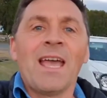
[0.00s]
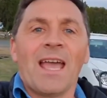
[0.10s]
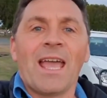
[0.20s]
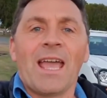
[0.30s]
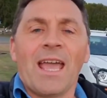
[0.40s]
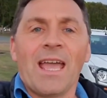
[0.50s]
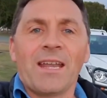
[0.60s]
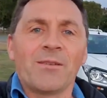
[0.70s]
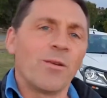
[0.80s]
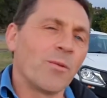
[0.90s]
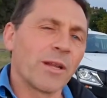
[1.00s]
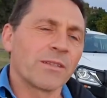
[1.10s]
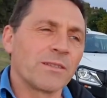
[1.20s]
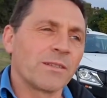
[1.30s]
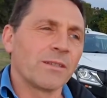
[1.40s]
And what
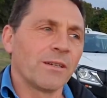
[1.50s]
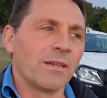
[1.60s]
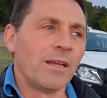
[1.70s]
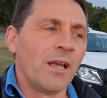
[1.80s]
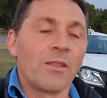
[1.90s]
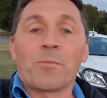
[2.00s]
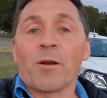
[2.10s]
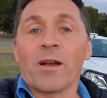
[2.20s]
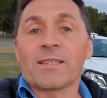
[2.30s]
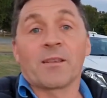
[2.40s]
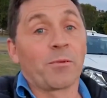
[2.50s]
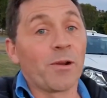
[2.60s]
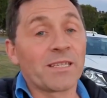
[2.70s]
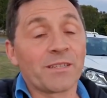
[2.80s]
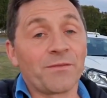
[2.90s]
else has it got? The
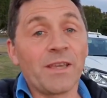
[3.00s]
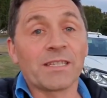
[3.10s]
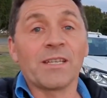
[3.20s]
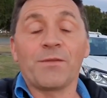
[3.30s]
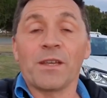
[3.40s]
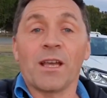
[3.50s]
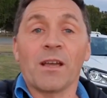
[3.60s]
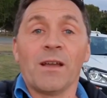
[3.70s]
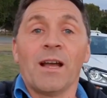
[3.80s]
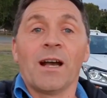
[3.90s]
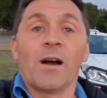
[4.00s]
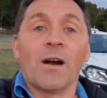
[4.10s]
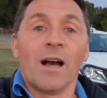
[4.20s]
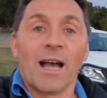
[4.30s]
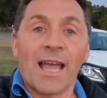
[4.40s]
price is fixed. If you go,
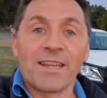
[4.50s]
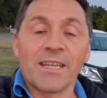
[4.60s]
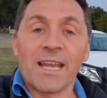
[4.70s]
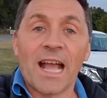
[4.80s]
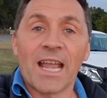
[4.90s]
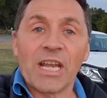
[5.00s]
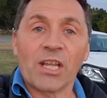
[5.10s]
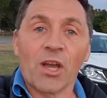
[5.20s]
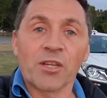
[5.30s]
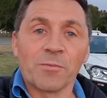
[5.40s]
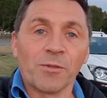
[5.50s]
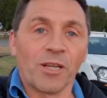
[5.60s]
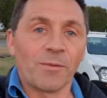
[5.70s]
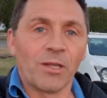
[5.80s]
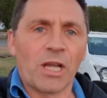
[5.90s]
oh, hey Dean, are you
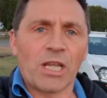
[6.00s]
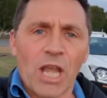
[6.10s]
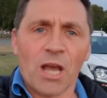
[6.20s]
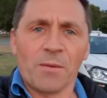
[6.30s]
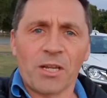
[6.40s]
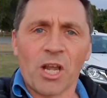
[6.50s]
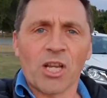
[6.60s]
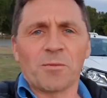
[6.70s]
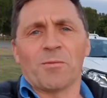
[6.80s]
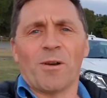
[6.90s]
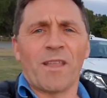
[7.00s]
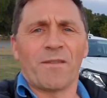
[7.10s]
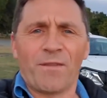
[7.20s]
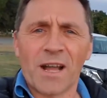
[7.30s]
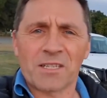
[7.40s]
negotiable? I'll be like, yeah, I'm negotiable. Why
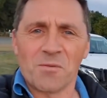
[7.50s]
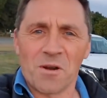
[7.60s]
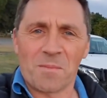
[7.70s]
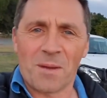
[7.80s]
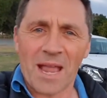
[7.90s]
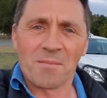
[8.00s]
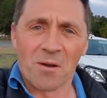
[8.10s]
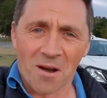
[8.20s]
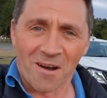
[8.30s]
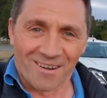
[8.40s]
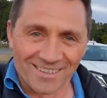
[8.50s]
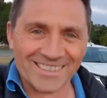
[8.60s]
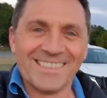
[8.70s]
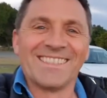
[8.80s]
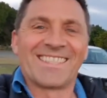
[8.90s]
the fuck do you want to pay more?
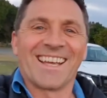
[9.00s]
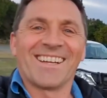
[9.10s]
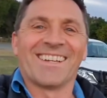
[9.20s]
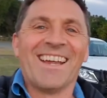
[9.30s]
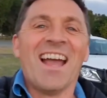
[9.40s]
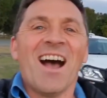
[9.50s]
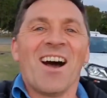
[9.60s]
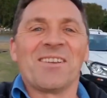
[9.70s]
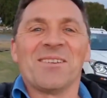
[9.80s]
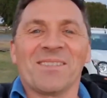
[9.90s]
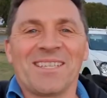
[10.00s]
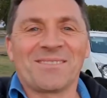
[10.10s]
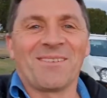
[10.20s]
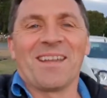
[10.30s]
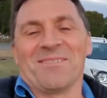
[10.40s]
So I do it
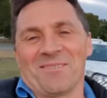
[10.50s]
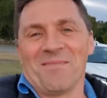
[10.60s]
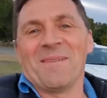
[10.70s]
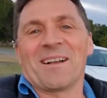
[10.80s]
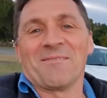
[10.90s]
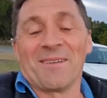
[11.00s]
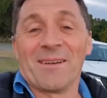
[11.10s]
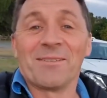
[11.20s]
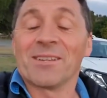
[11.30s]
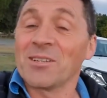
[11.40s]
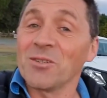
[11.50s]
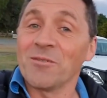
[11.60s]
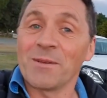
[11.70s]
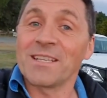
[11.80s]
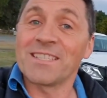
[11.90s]
this way. Look, I muck around with it. I
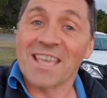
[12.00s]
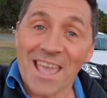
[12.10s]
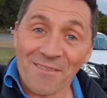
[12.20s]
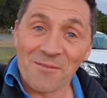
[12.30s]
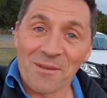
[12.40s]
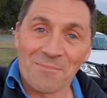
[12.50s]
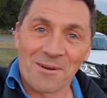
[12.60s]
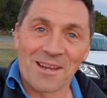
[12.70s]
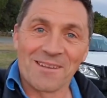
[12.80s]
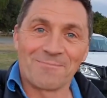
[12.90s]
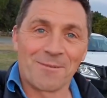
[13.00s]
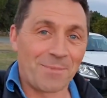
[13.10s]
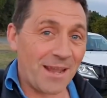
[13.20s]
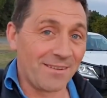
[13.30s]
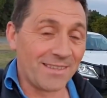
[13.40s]
do it because the effort we put into
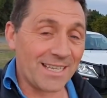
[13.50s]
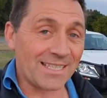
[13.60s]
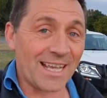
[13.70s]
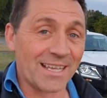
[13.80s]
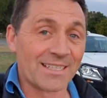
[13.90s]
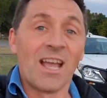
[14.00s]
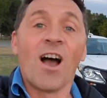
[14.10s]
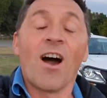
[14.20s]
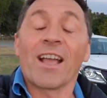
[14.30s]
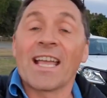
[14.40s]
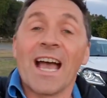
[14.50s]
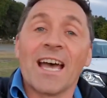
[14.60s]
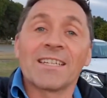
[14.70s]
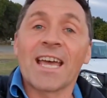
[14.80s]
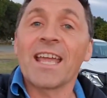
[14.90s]
preparing these cars, I
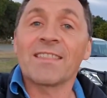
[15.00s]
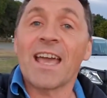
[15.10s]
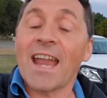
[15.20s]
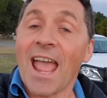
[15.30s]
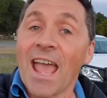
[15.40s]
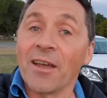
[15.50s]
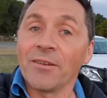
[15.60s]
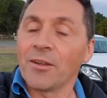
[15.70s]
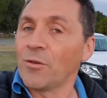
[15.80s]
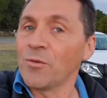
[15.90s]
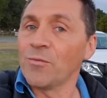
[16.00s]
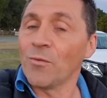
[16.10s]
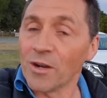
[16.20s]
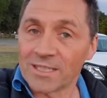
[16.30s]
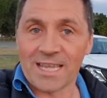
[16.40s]
can't take that out, and I
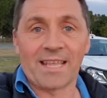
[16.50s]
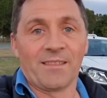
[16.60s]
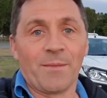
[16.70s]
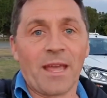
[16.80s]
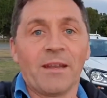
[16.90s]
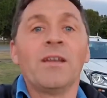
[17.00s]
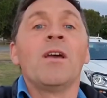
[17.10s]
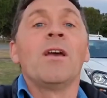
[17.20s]
wouldn't want to take them out.